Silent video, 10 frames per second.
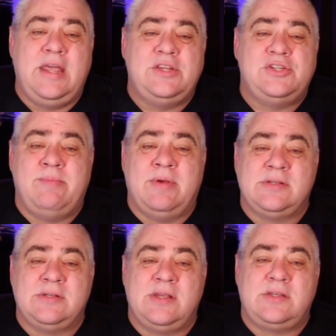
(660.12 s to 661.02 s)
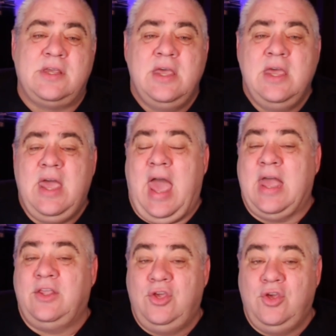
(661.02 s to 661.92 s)
D J business,
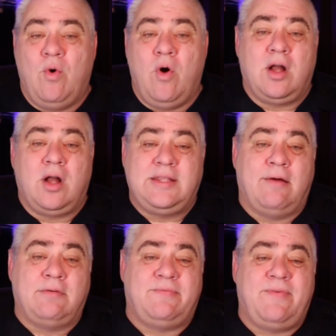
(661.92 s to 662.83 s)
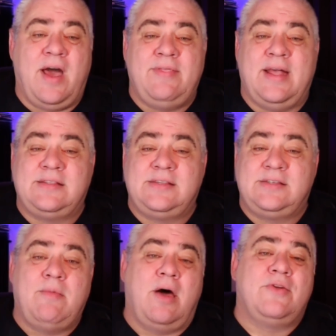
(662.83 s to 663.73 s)
and you walked out to find that
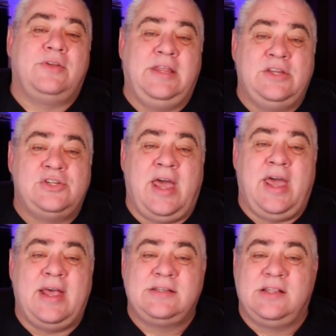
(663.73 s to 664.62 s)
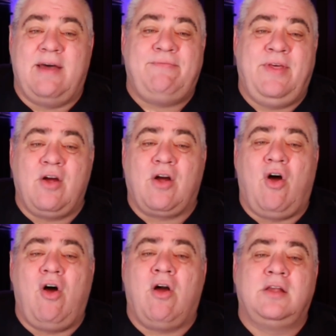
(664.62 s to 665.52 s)
some other D J has left their
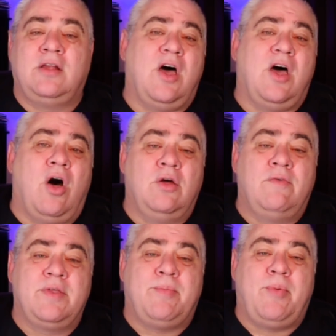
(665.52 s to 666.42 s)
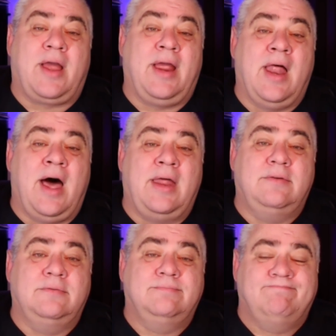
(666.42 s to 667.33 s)
cards all over the parking lot?
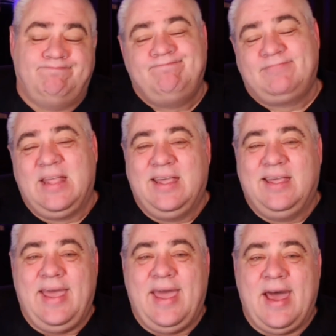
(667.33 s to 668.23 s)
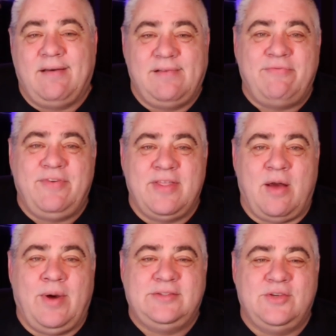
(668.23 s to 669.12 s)
Yeah, I feel
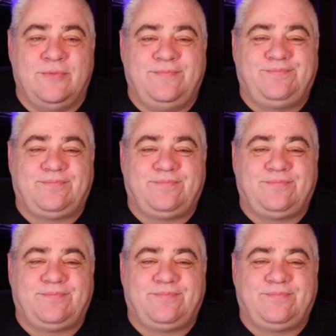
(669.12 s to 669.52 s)
that way too.